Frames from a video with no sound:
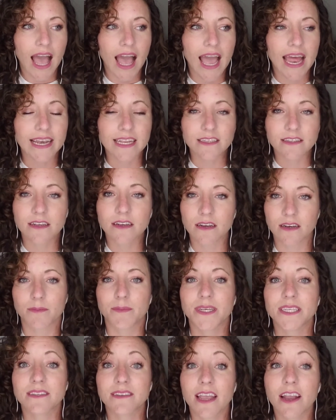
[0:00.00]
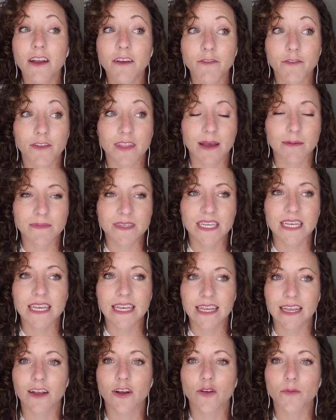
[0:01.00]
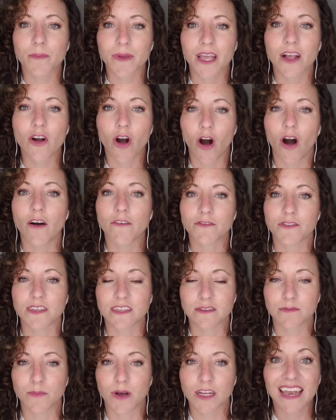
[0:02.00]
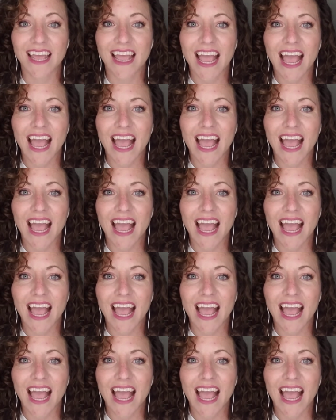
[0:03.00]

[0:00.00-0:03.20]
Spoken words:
And is it going to be scary for them to hear me cough this much?